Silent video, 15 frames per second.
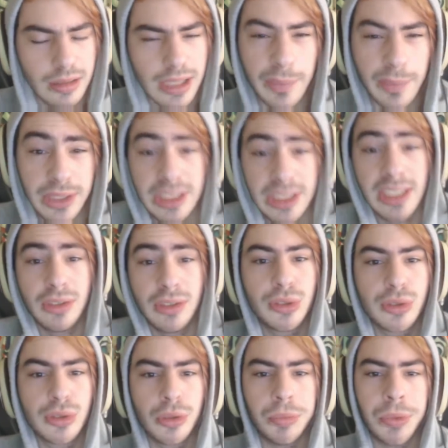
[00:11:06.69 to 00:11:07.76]
I wish I could do
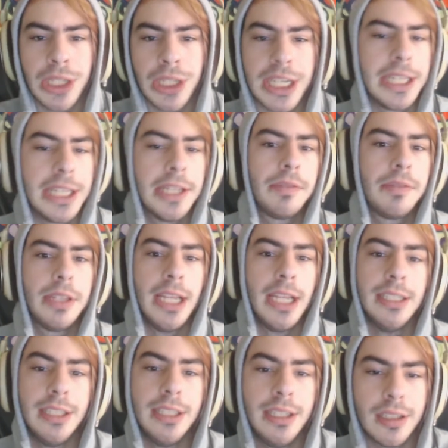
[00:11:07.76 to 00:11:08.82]
school more. Like I love the
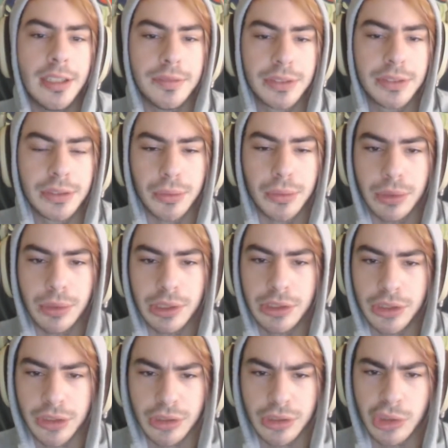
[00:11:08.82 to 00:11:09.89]
idea of school. It's
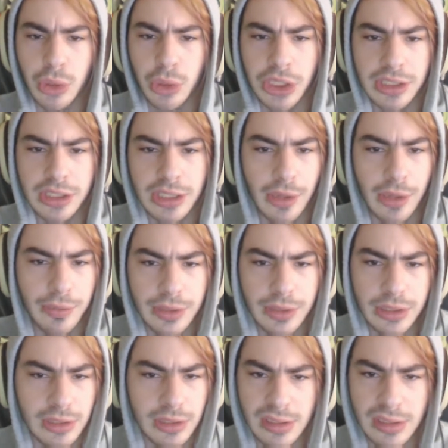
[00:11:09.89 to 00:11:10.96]
just school itself
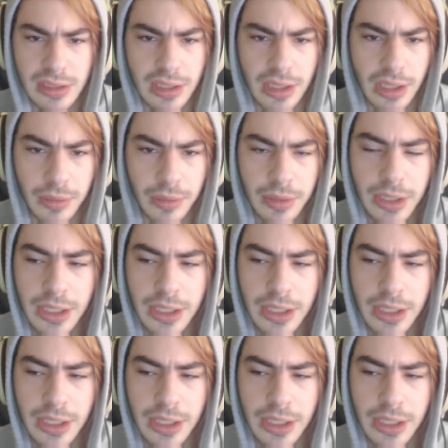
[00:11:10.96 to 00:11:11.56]
is just a no.